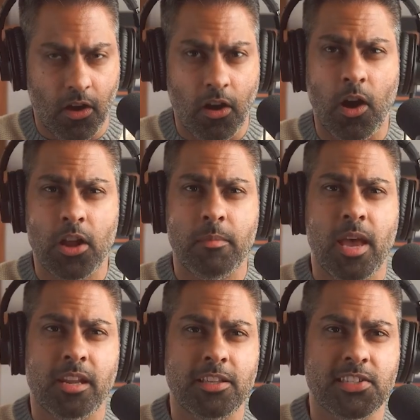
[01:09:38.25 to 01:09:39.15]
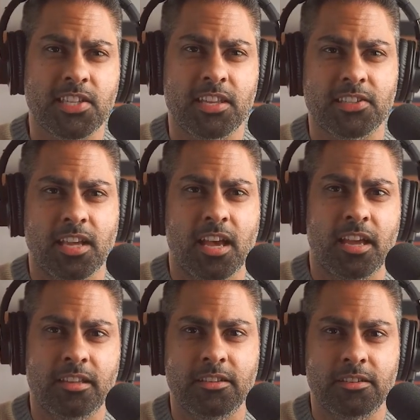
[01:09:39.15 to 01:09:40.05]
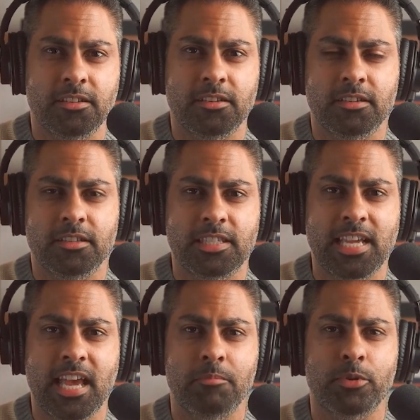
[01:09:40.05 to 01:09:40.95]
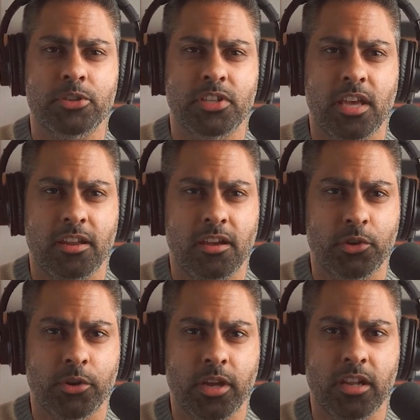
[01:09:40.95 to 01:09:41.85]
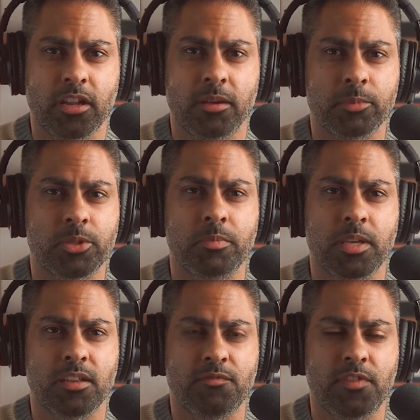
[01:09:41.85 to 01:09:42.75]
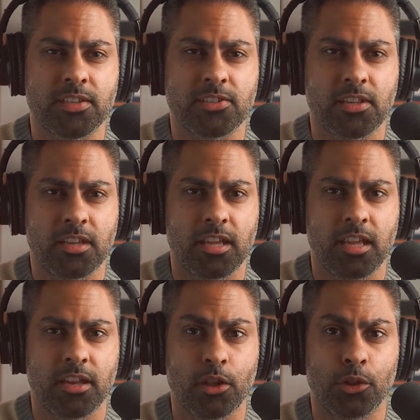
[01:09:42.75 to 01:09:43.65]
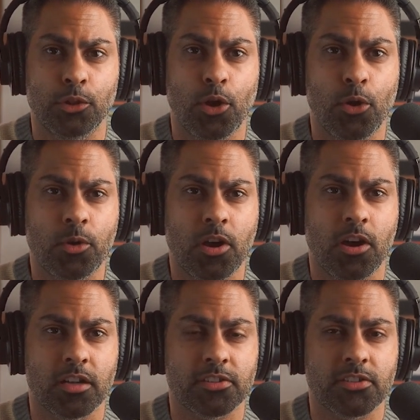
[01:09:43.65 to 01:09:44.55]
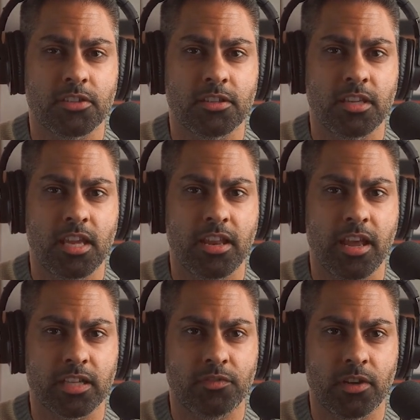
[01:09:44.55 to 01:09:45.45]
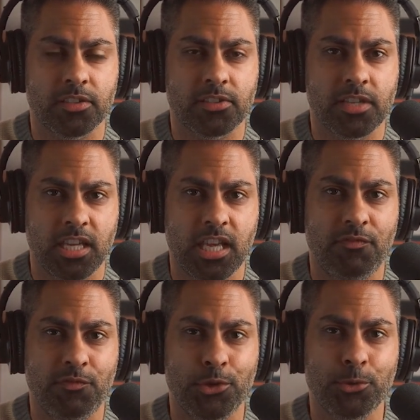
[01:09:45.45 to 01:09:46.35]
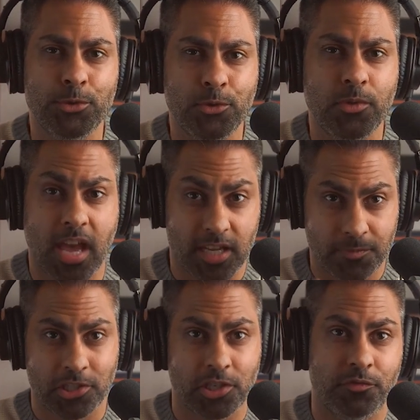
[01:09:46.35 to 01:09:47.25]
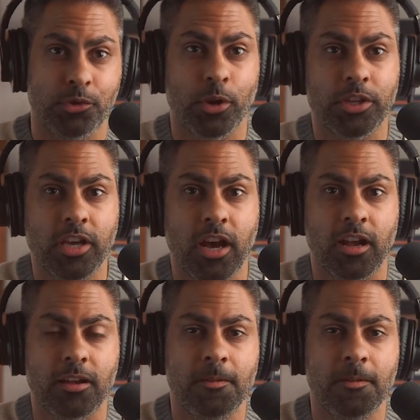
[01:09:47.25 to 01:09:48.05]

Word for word: Automatically set aside 10% of your income to be invested in low cost index funds. If you do mm-hmm. that, especially if you are young,